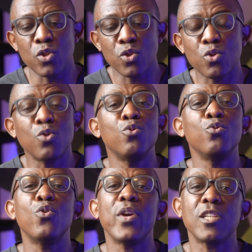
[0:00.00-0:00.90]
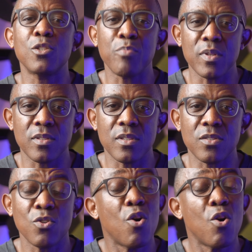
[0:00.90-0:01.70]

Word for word: so do your expenses,